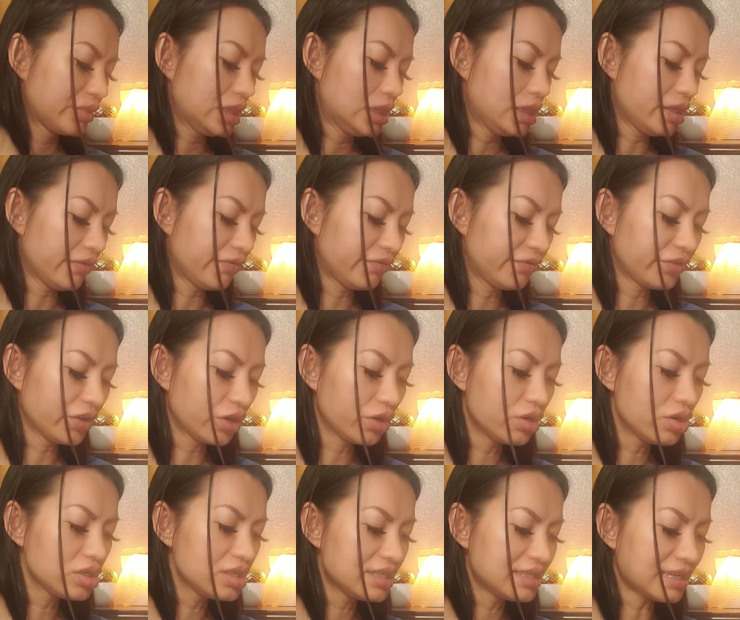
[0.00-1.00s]
the
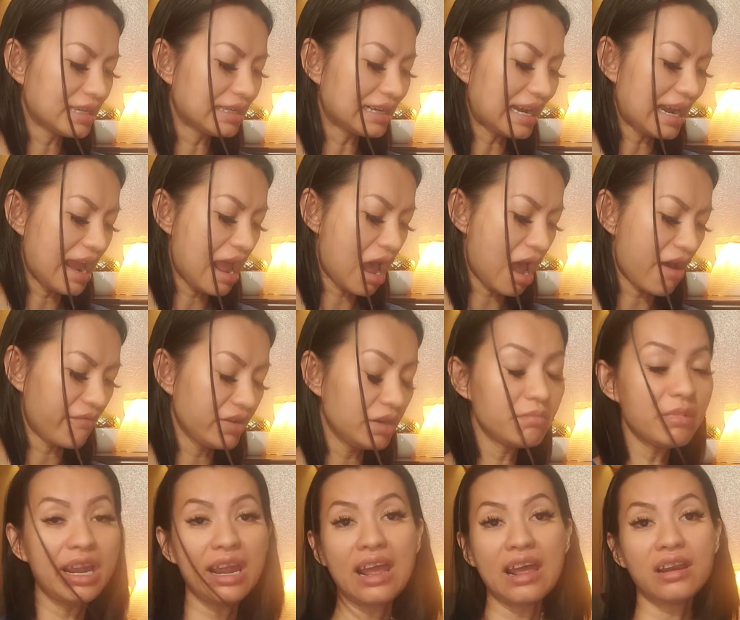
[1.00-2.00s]
first scent I have in
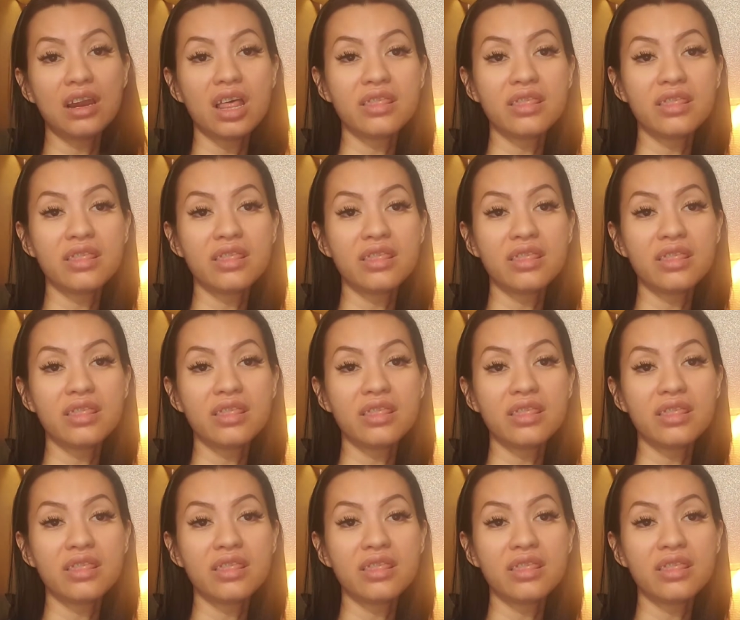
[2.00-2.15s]
my hand,